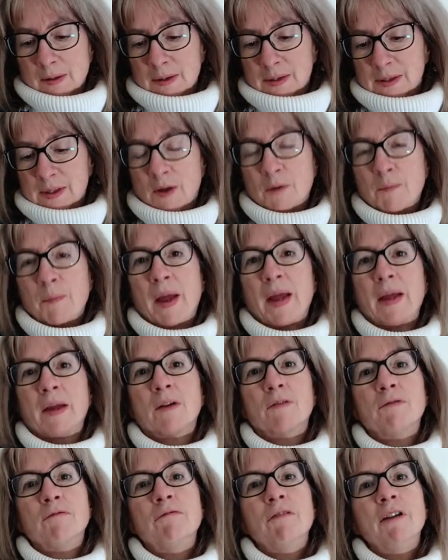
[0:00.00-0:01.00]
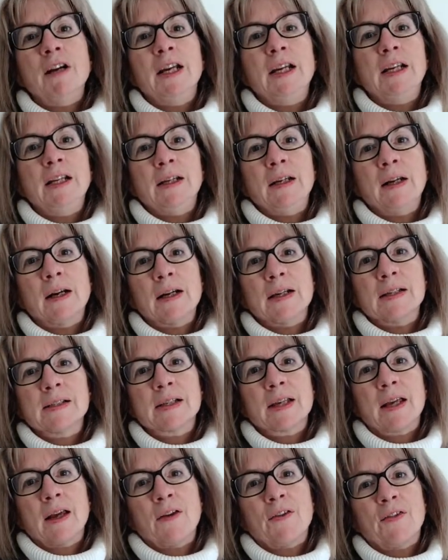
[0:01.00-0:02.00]
so make a really nice
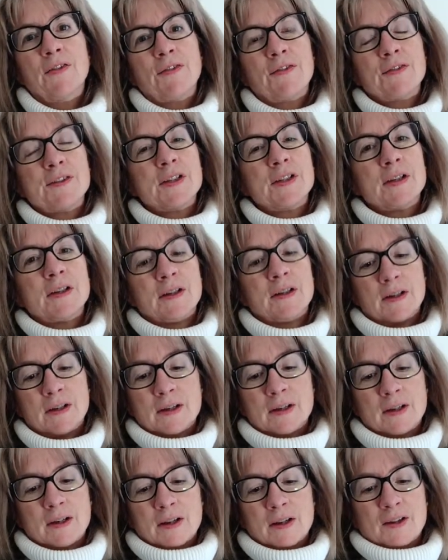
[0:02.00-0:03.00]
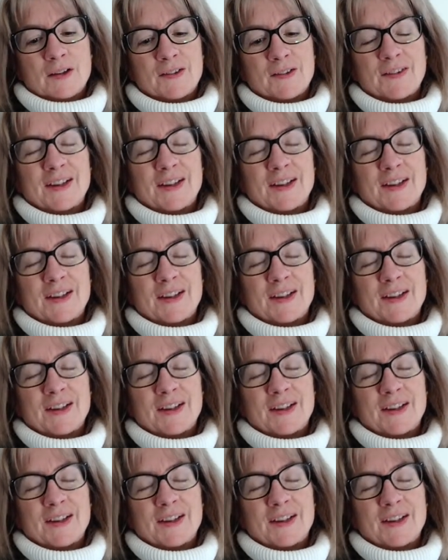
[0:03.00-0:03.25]
gift for